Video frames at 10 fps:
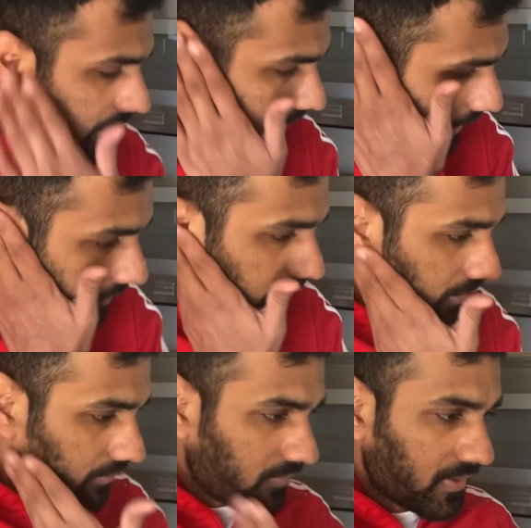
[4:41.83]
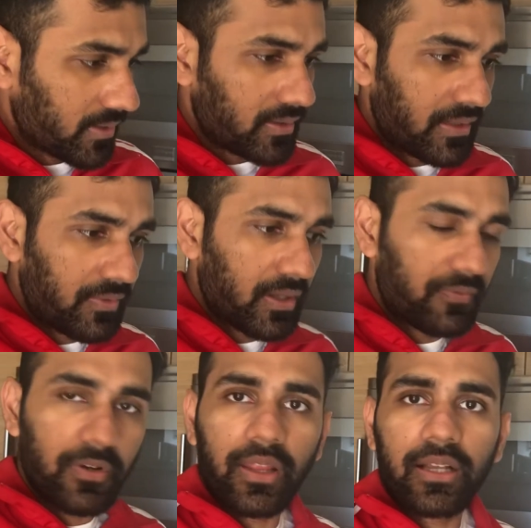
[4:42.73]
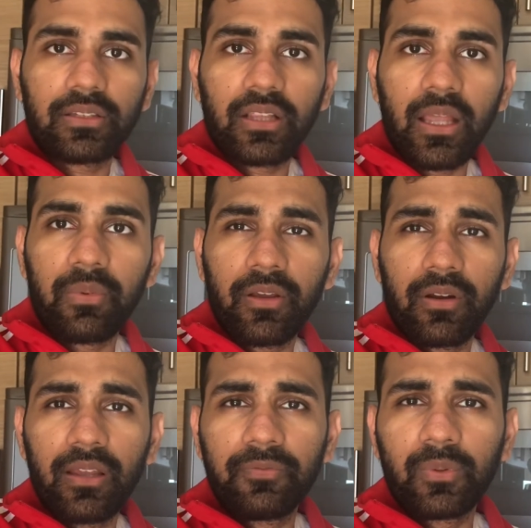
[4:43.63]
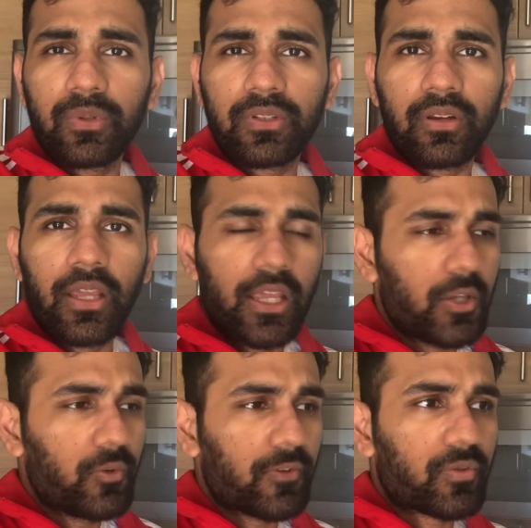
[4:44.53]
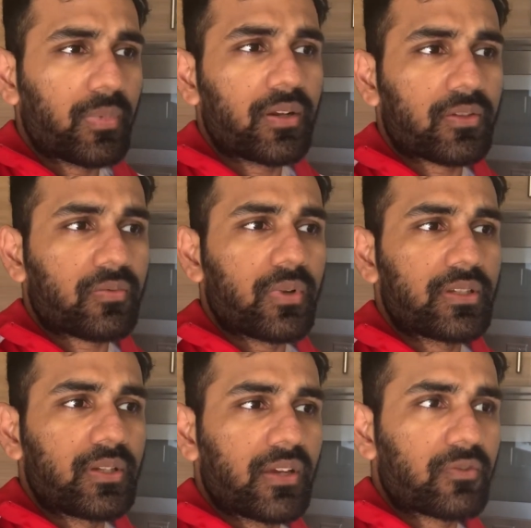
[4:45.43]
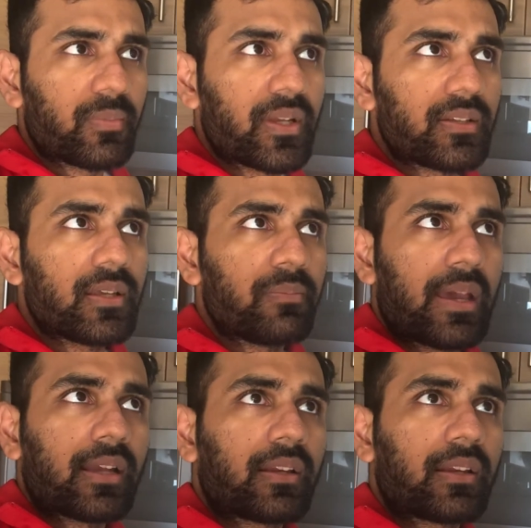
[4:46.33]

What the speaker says: And if you're like a celebrity or an influencer, you have tremendous reach and you have tremendous impact.